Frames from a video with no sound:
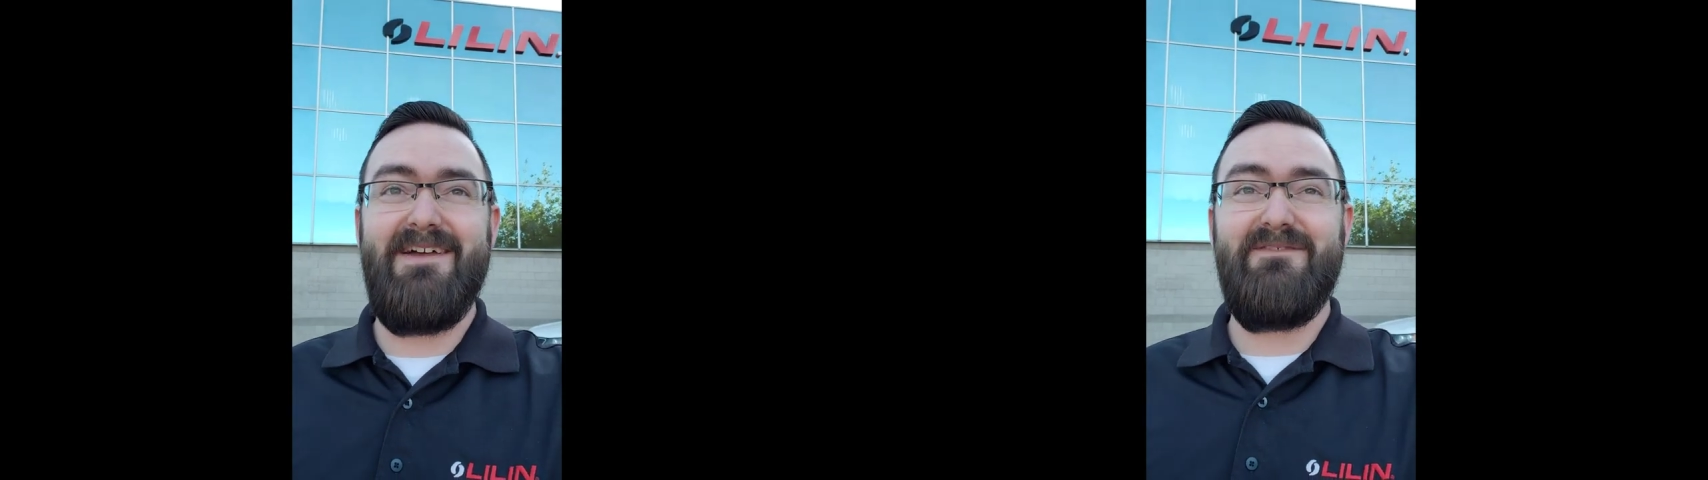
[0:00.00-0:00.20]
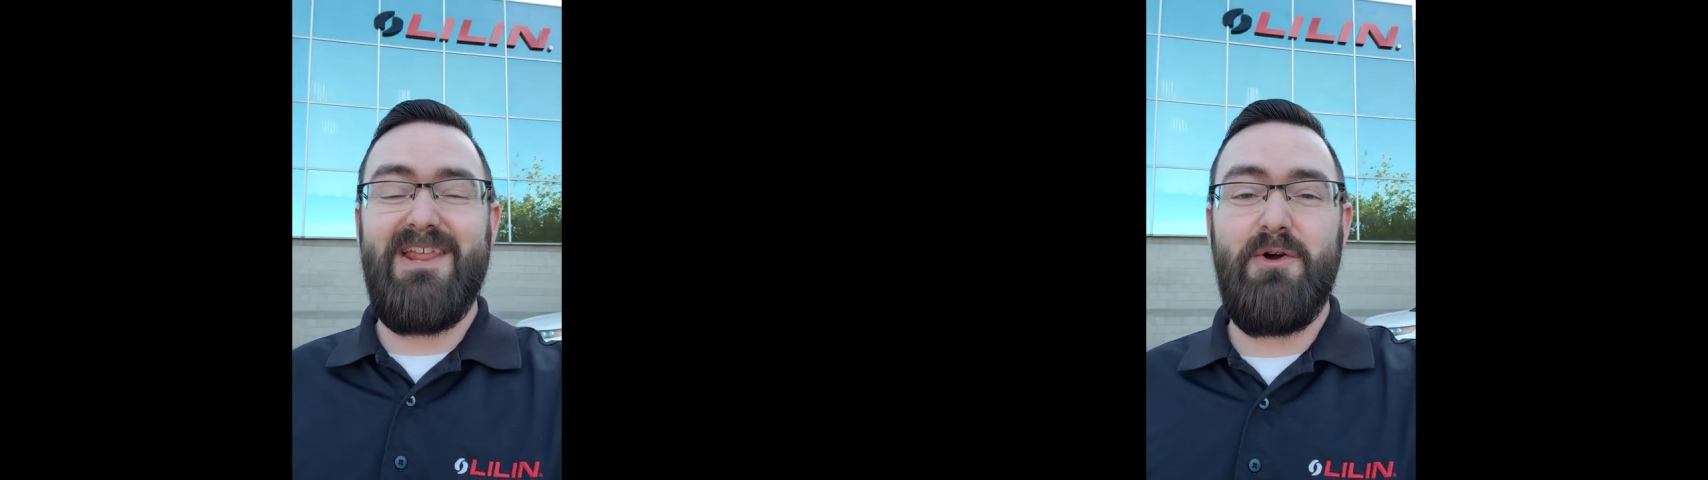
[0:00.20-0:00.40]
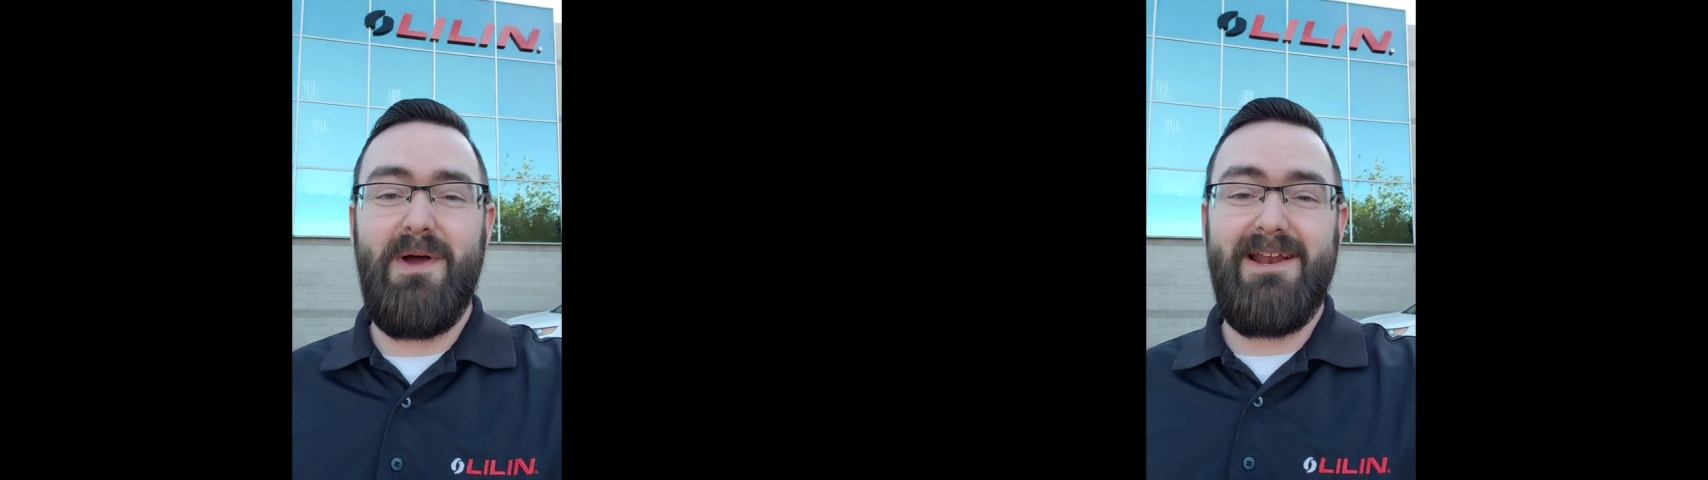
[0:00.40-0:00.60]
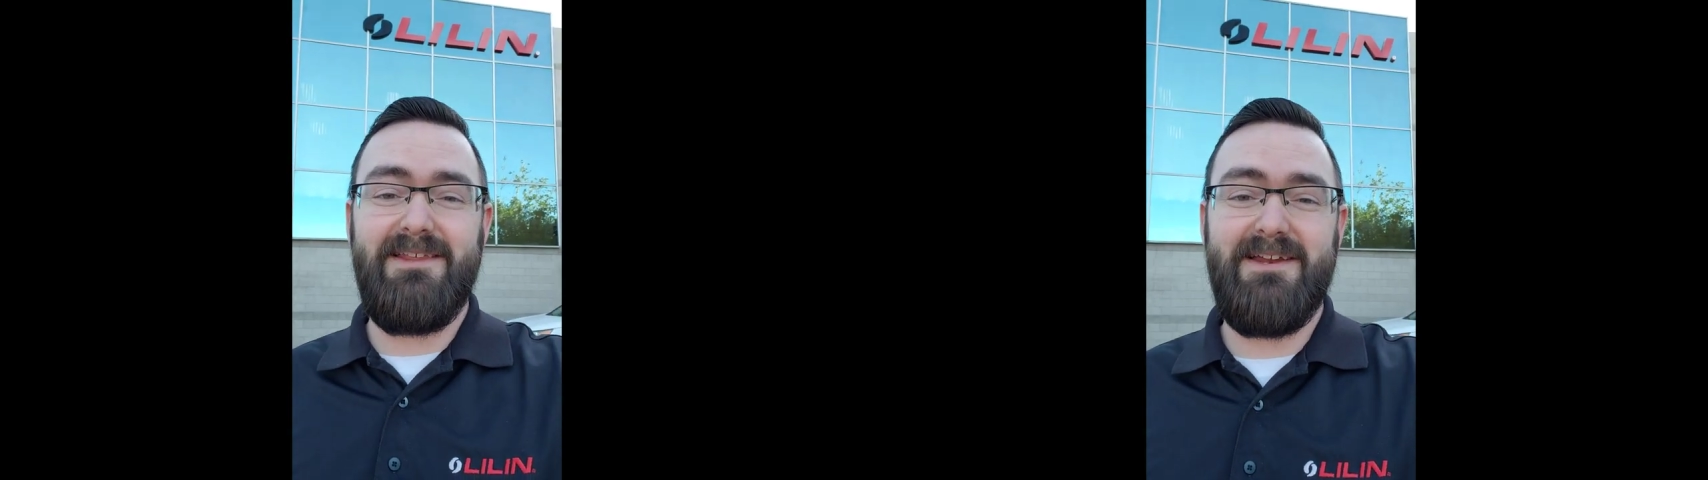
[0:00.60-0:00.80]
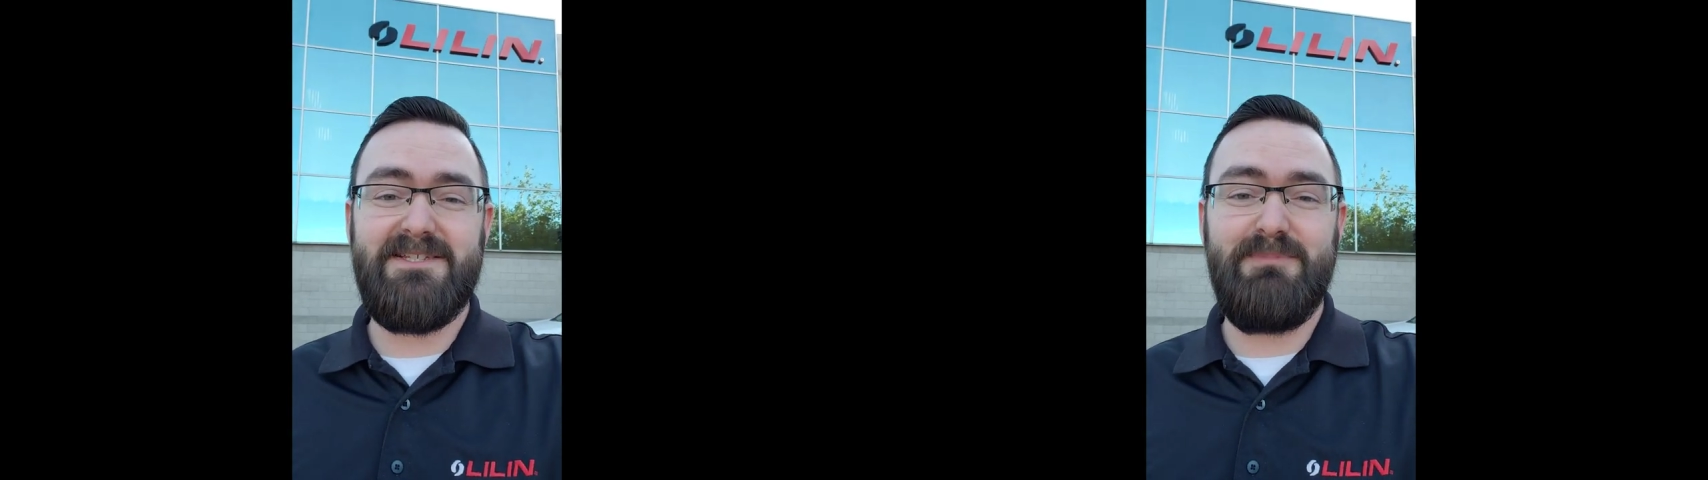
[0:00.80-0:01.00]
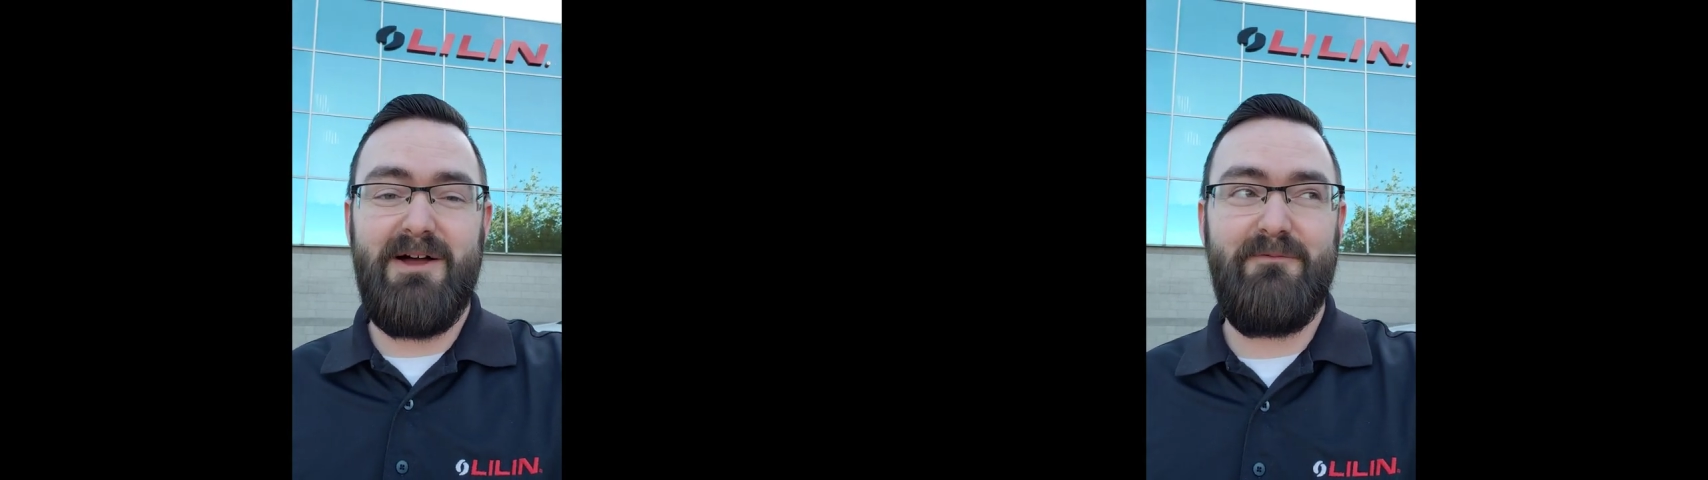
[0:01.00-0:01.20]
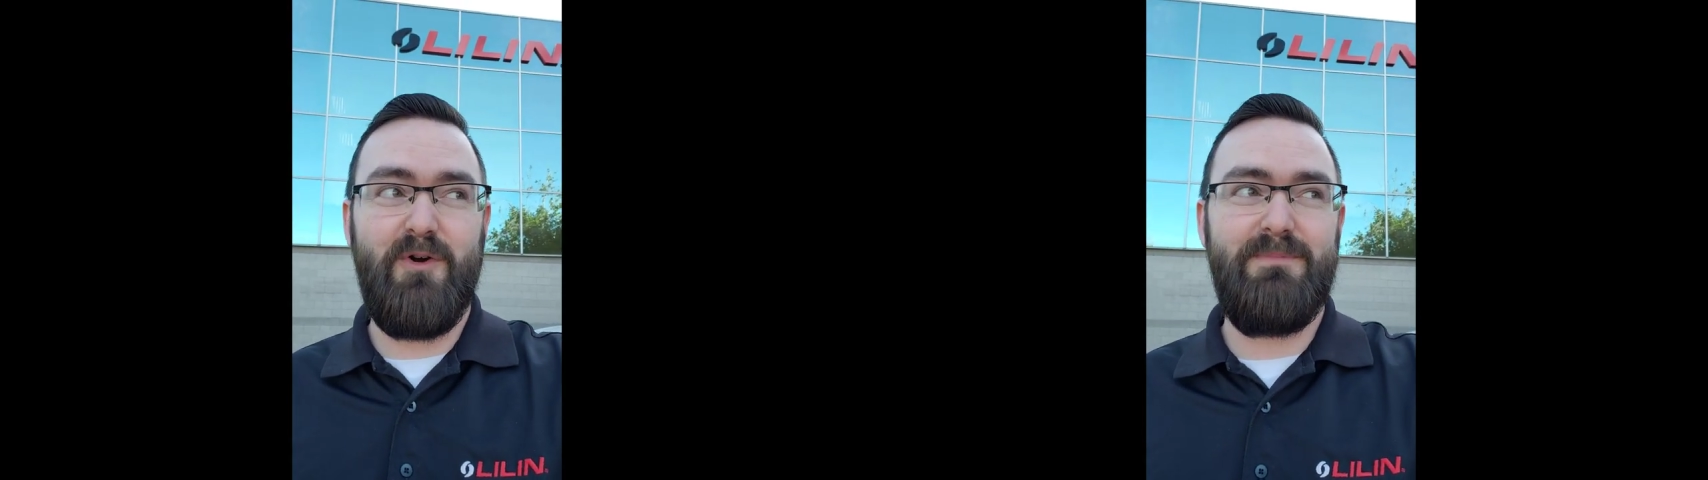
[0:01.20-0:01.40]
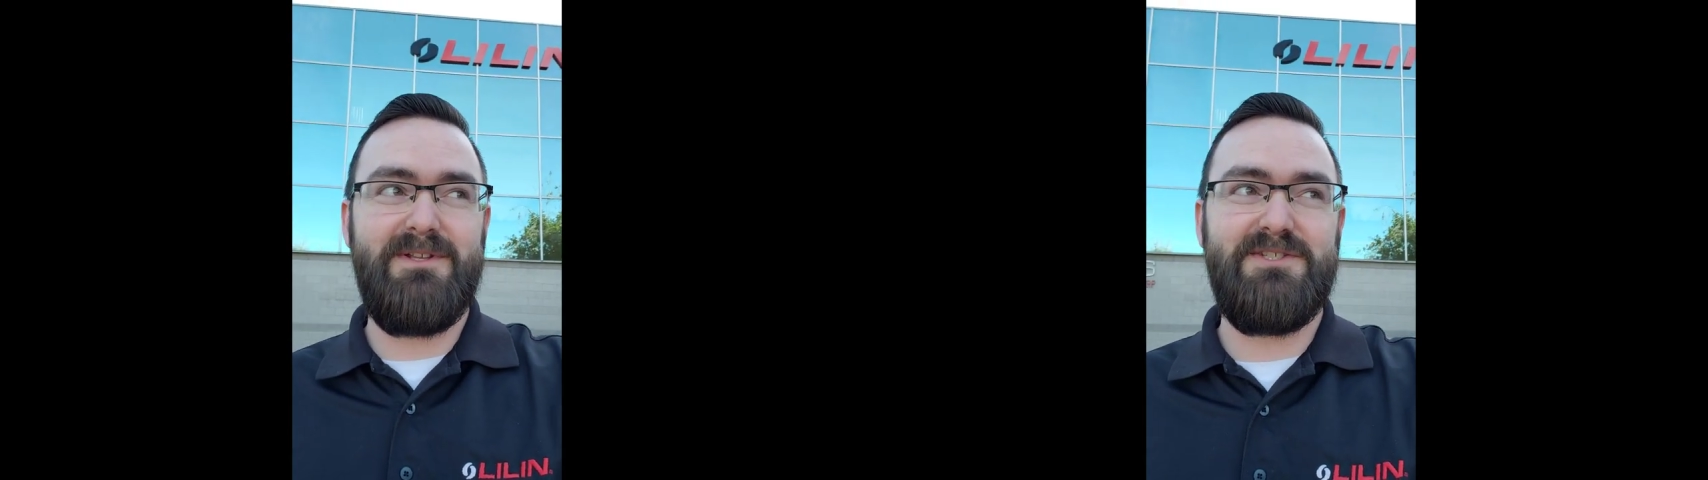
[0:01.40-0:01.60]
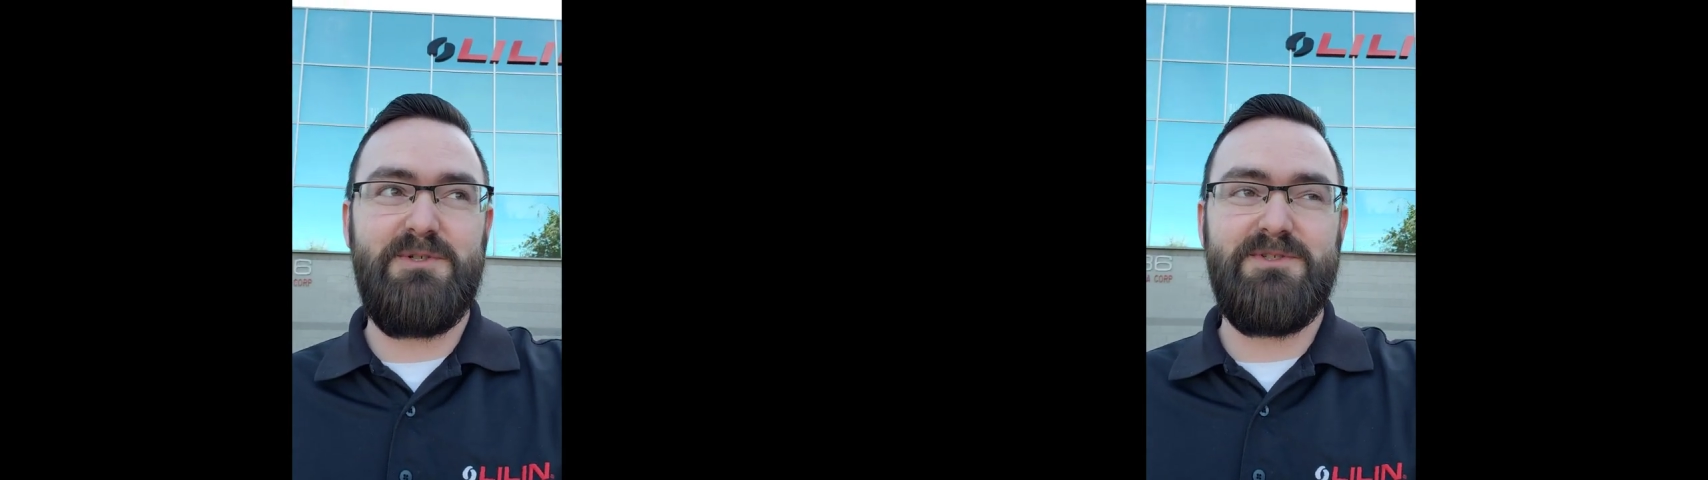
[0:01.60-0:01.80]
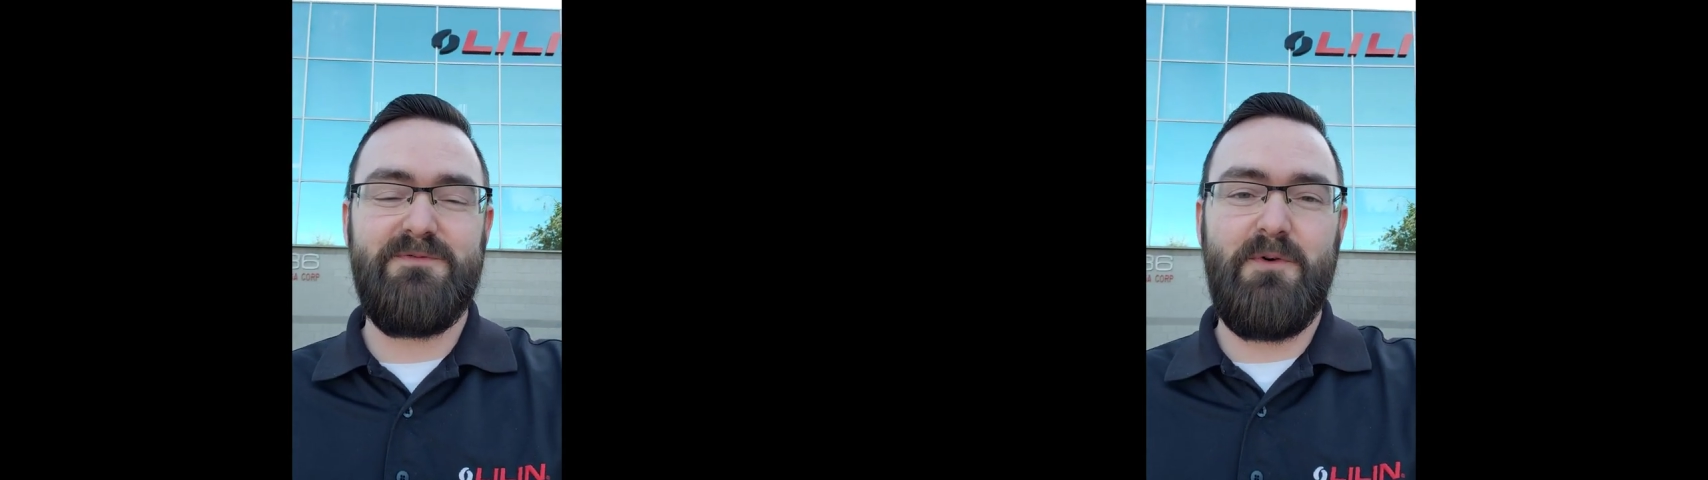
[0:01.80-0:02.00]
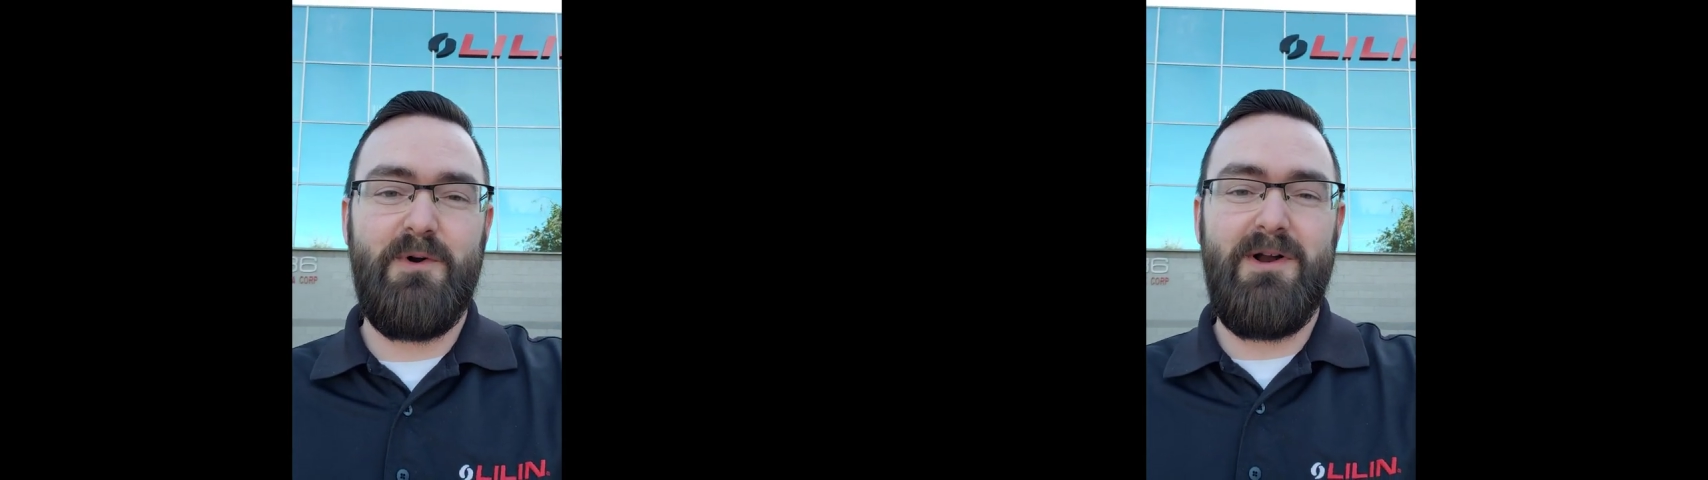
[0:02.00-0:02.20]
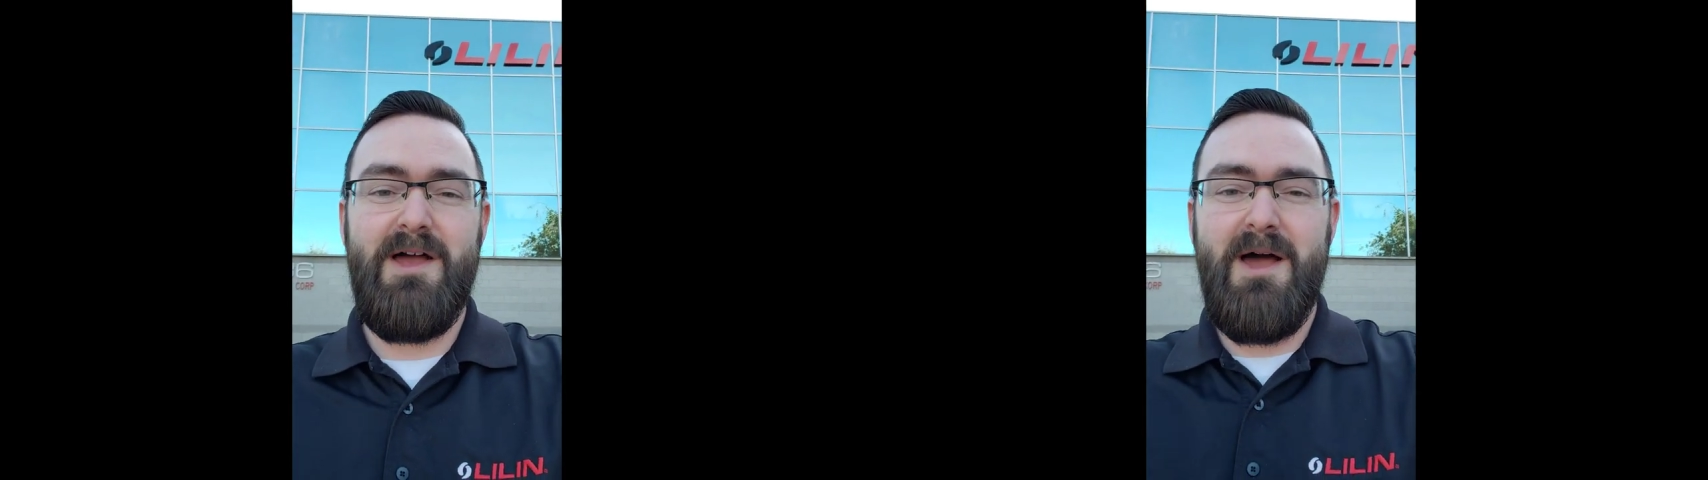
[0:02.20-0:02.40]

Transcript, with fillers: video analytics platform that's used for